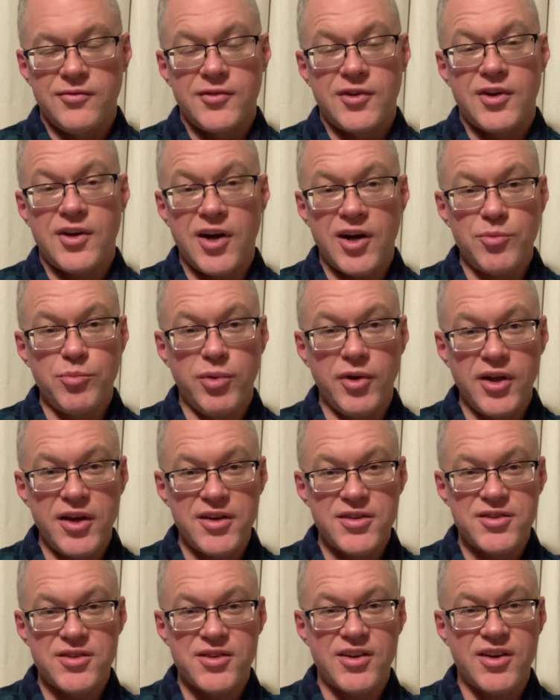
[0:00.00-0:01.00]
God
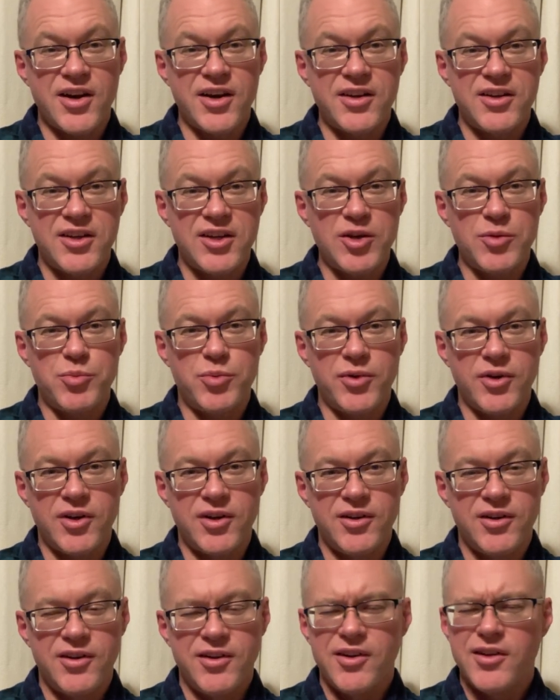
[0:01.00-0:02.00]
bless, God keep you.
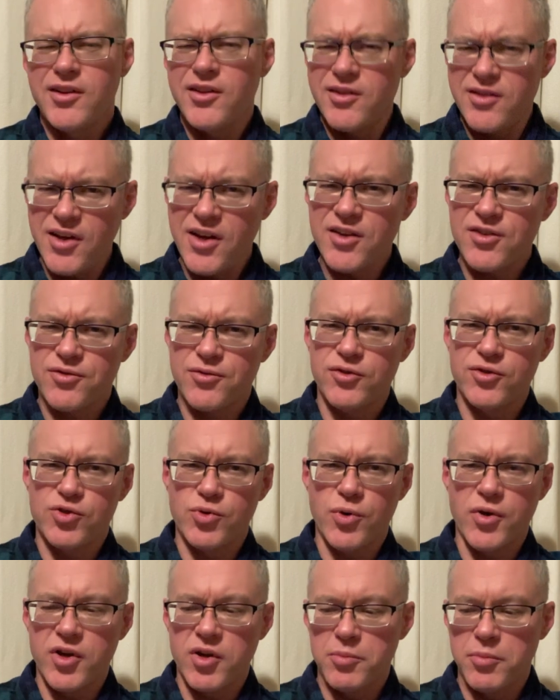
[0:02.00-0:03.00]
Thanks for
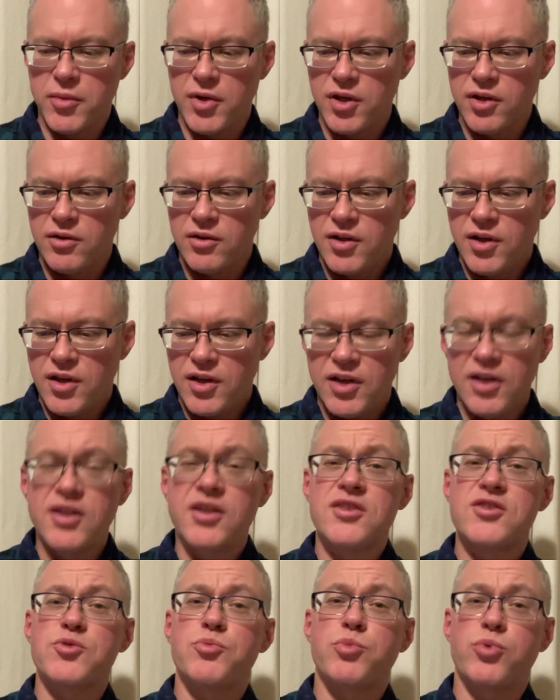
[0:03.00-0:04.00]
joining me. It
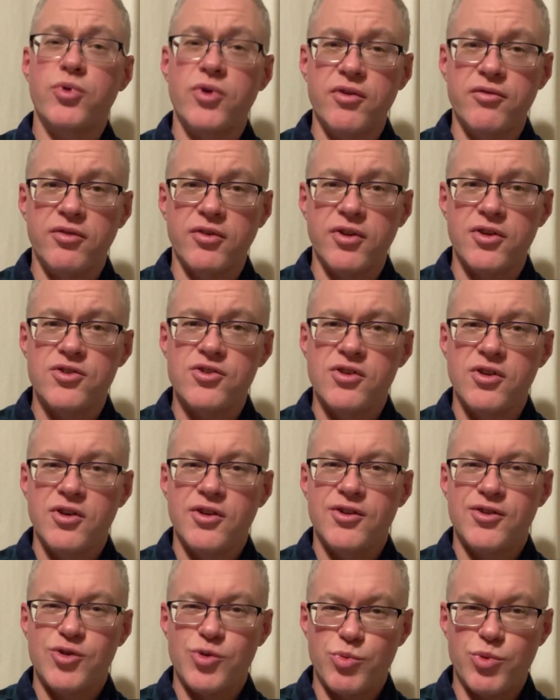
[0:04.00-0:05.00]
is a privilege
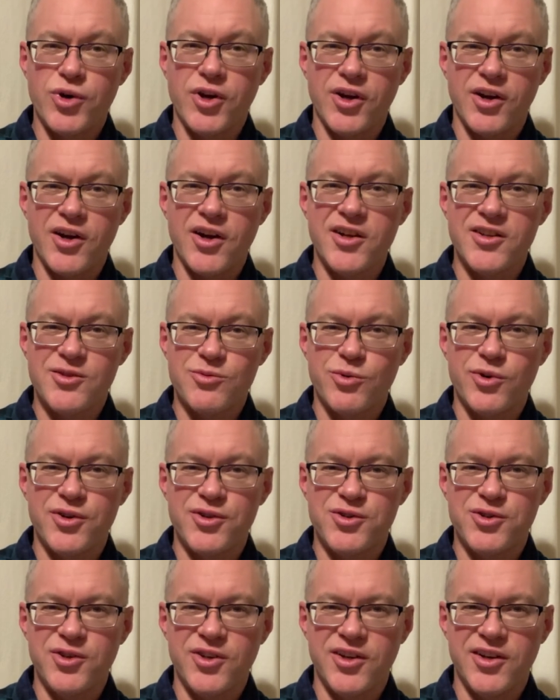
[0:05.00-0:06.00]
to bring God's word
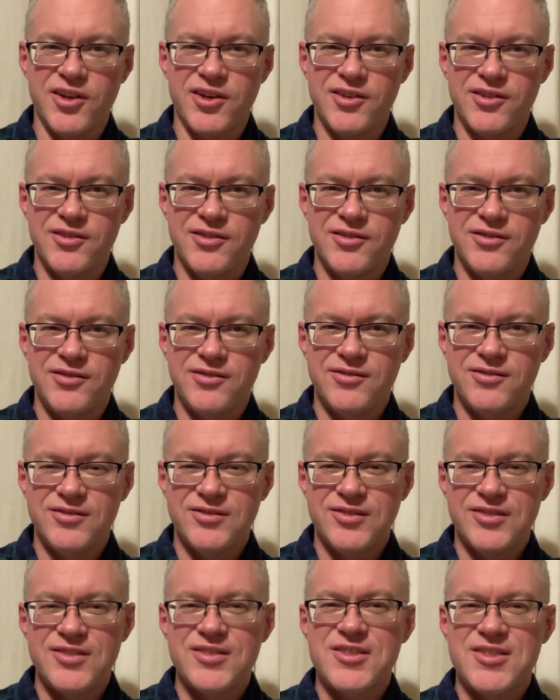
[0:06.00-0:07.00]
to you.
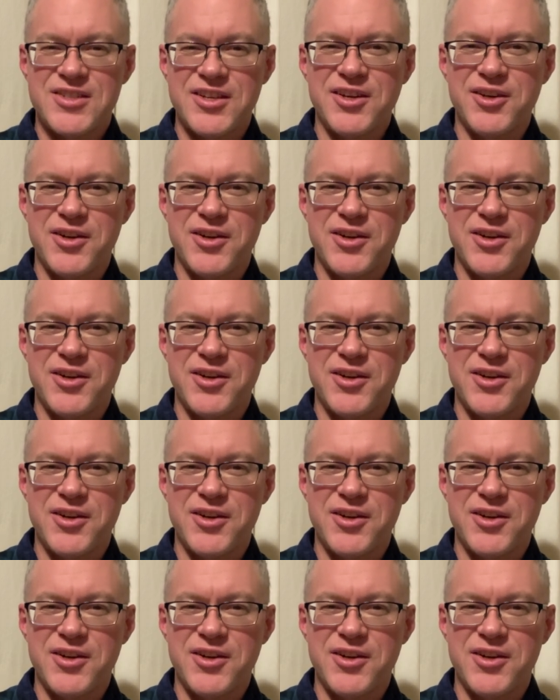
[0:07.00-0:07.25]
See you